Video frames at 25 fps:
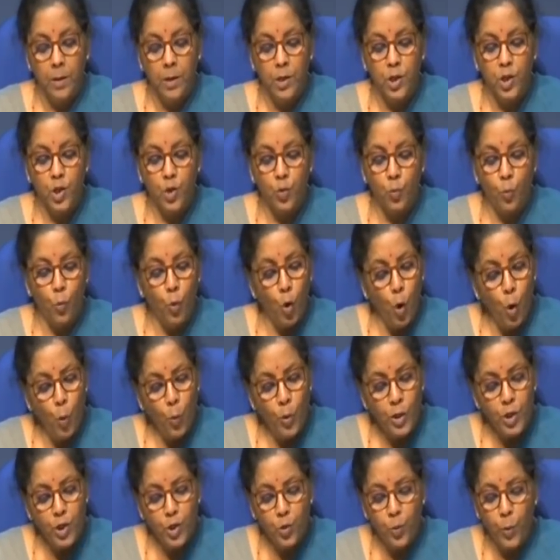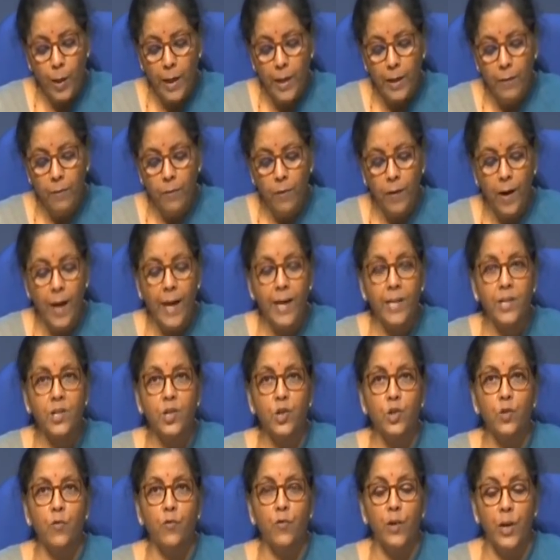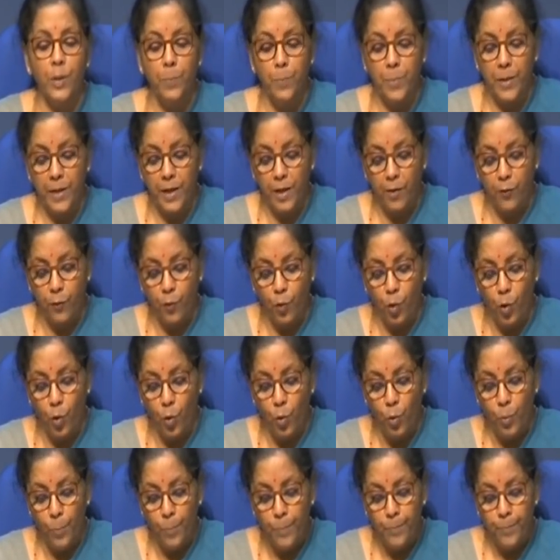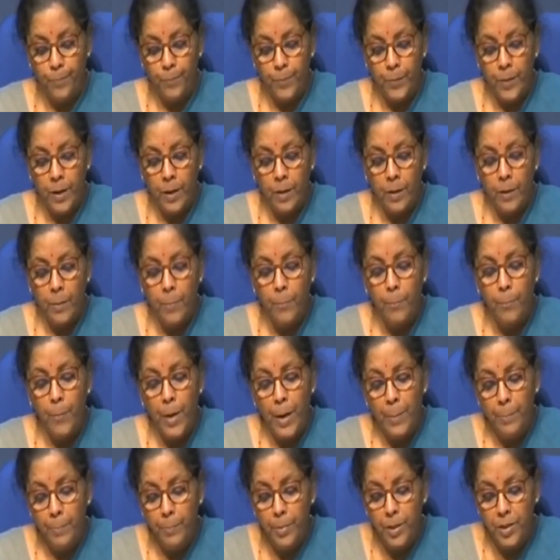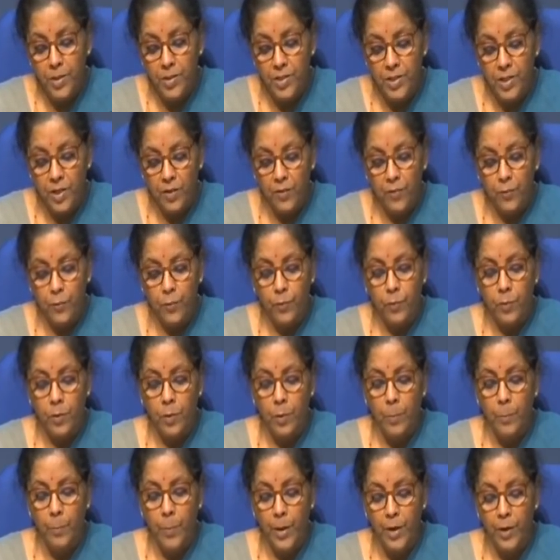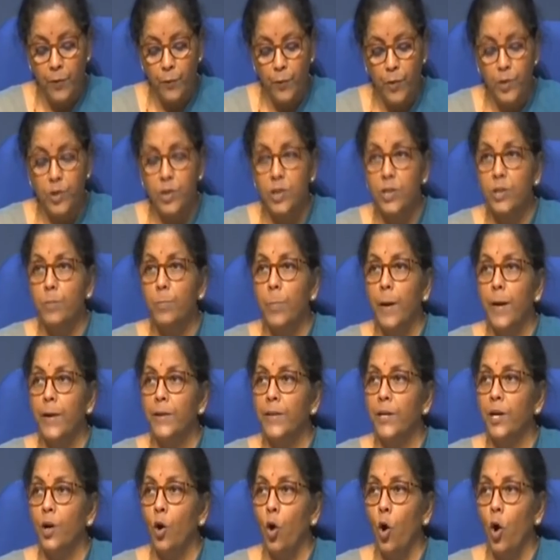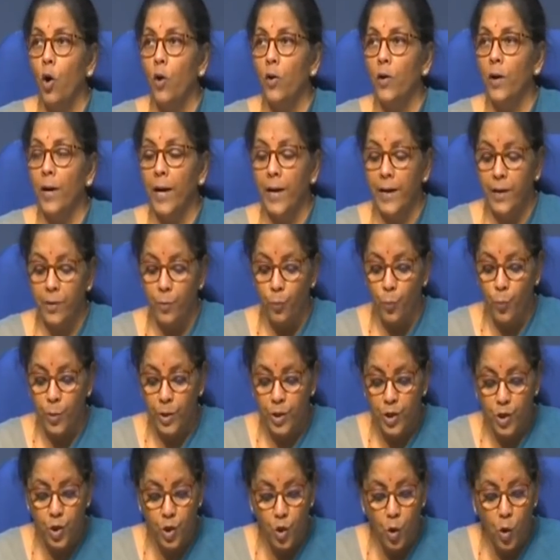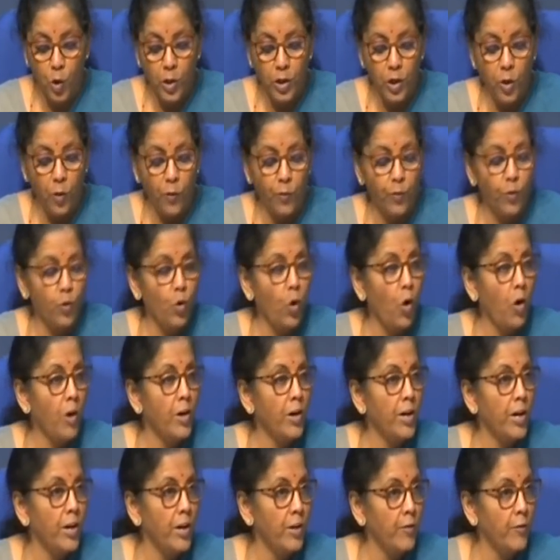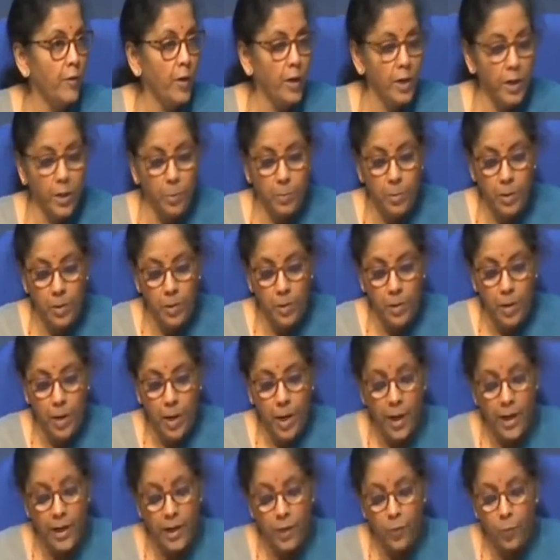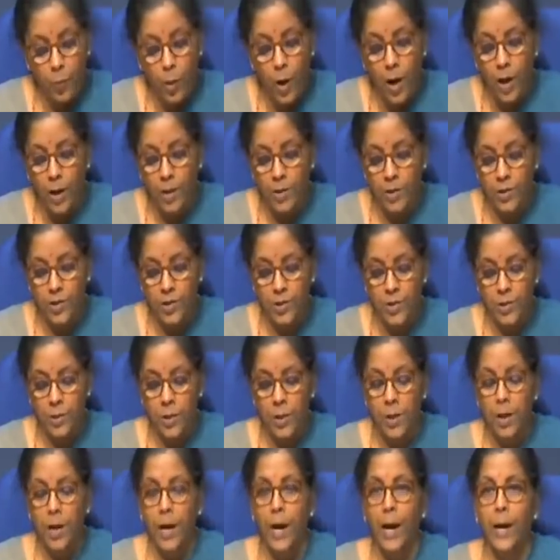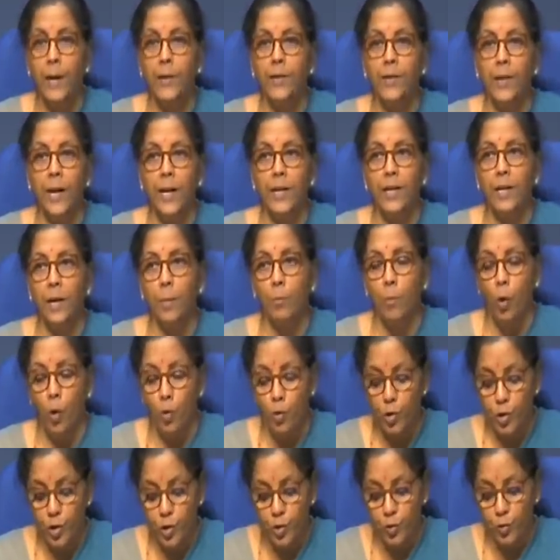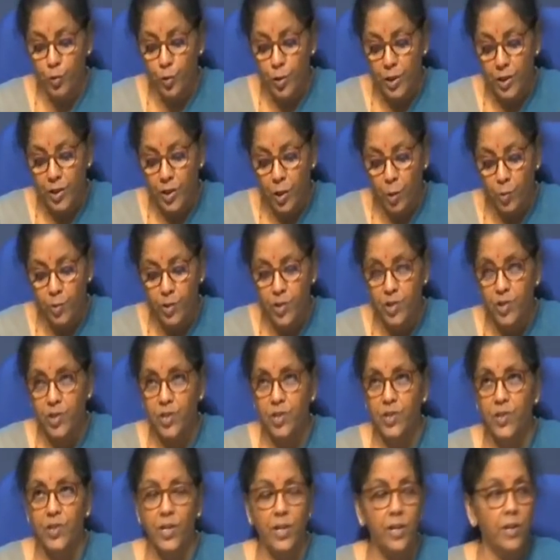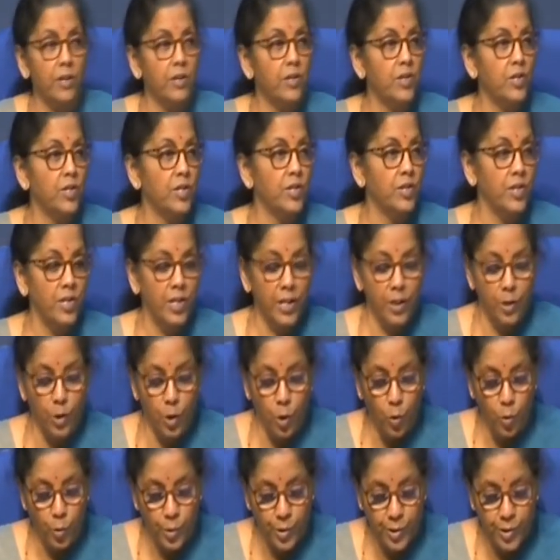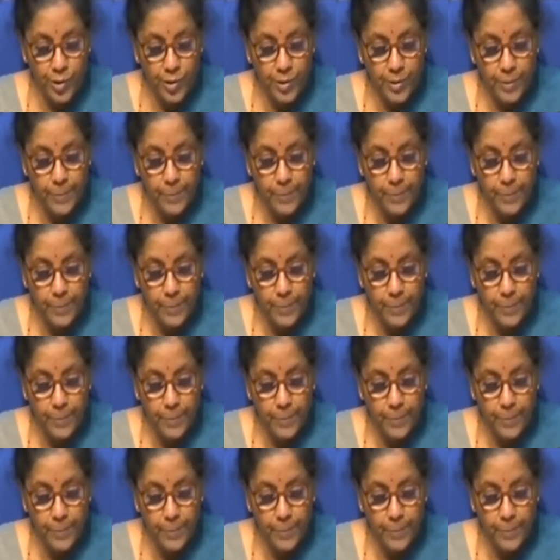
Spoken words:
To over 12 lakhs of EPFO members have benefited by the online withdrawal of non-refundable advance, and that amounts to 3,660 crores.